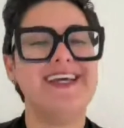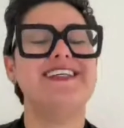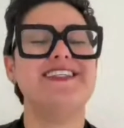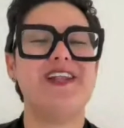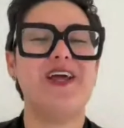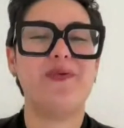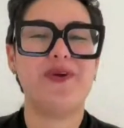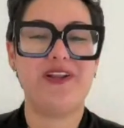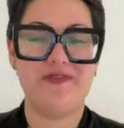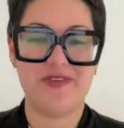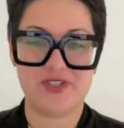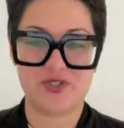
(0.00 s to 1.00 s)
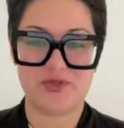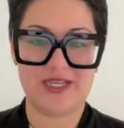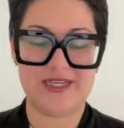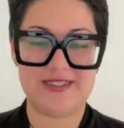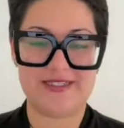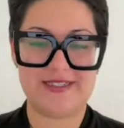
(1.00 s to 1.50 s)
So now we're going to
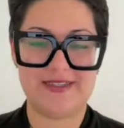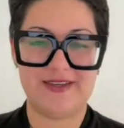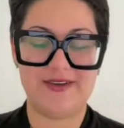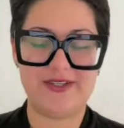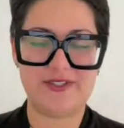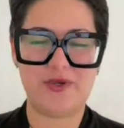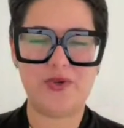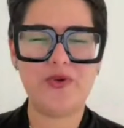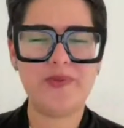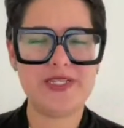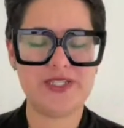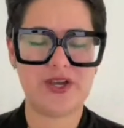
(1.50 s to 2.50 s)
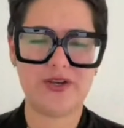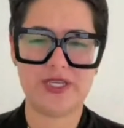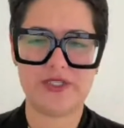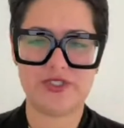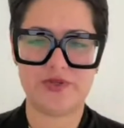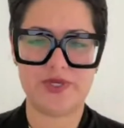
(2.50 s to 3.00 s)
visualize. All right, so who am I
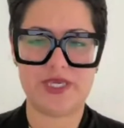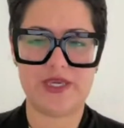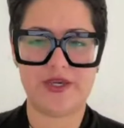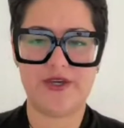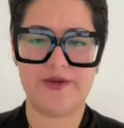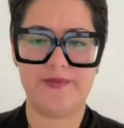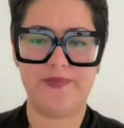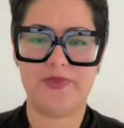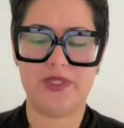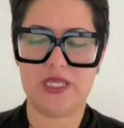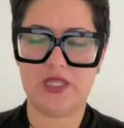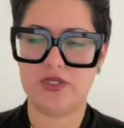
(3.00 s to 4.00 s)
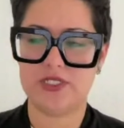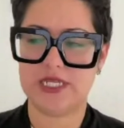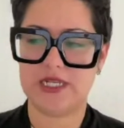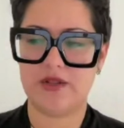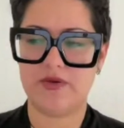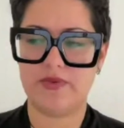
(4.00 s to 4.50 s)
talking to here? He looked at
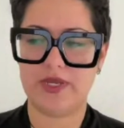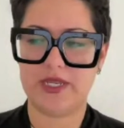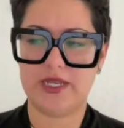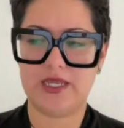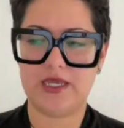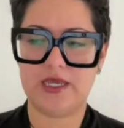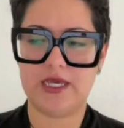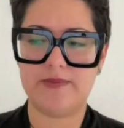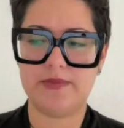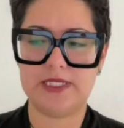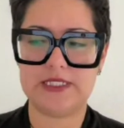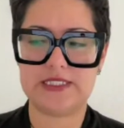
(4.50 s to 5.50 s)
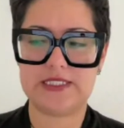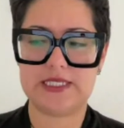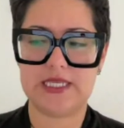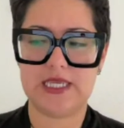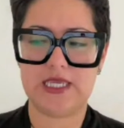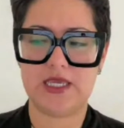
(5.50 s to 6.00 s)
it already. Let's
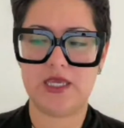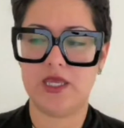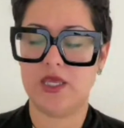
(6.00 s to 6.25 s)
see.